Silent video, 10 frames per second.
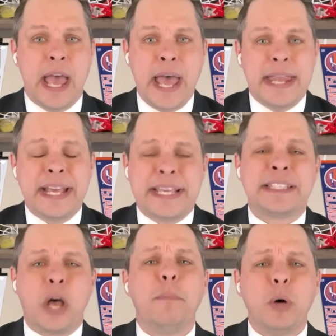And
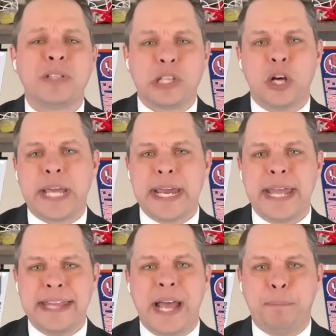it's almost looking
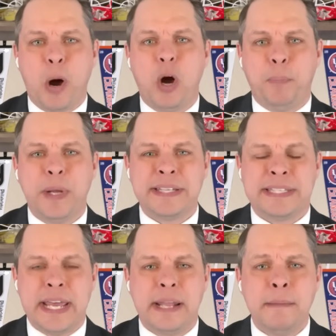at that power play
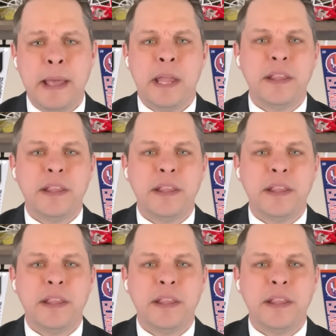saying,